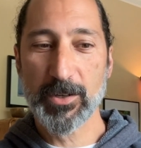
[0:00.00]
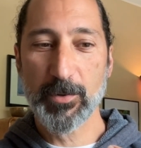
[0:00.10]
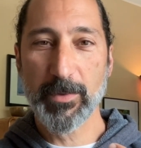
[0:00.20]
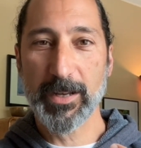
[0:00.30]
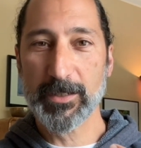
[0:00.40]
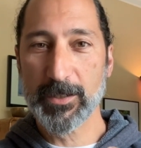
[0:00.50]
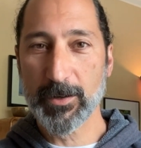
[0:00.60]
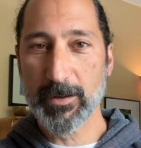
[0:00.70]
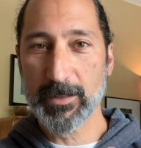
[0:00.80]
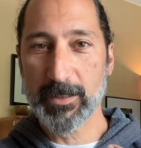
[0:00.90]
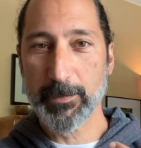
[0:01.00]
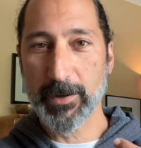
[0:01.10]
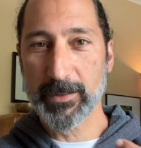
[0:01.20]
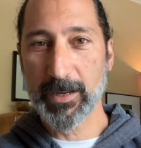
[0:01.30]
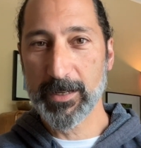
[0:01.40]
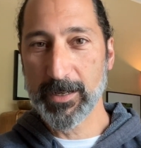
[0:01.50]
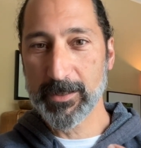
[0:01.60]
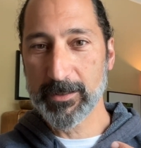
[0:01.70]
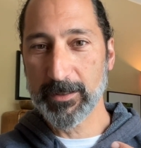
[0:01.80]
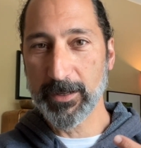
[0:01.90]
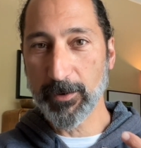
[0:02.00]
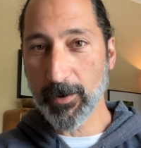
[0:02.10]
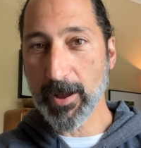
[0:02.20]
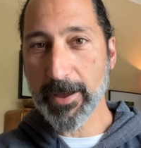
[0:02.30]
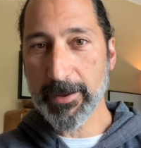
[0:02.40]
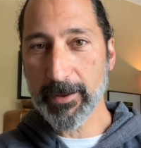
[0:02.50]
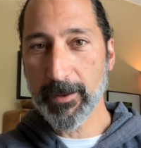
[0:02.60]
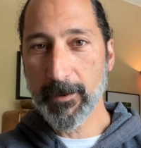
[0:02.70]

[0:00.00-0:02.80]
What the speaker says: you might start to spontaneously cry